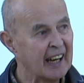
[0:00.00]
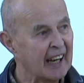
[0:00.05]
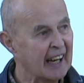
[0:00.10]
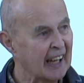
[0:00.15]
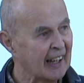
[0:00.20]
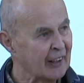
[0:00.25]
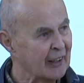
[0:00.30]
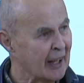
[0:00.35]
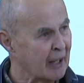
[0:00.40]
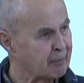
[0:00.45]

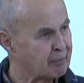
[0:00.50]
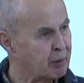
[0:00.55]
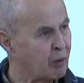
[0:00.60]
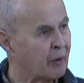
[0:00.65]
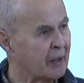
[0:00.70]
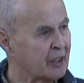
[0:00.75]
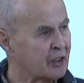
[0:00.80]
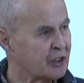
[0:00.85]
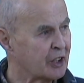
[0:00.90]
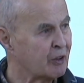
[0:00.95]
And that
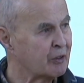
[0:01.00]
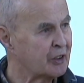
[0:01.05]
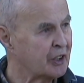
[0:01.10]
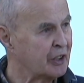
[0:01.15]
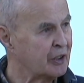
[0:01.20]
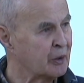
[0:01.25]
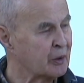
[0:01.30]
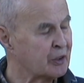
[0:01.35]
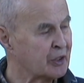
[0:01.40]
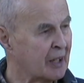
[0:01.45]
points out to
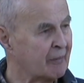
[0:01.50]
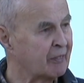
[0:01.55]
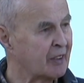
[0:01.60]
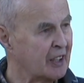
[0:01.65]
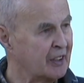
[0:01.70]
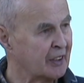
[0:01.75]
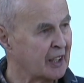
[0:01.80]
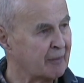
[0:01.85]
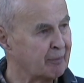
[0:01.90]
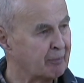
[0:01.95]
you
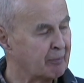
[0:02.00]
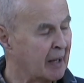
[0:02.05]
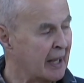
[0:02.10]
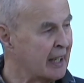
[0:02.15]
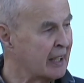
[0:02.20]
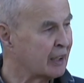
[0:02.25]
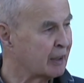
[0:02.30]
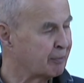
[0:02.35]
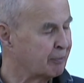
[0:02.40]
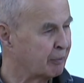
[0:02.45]
something that
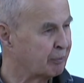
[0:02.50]
Mike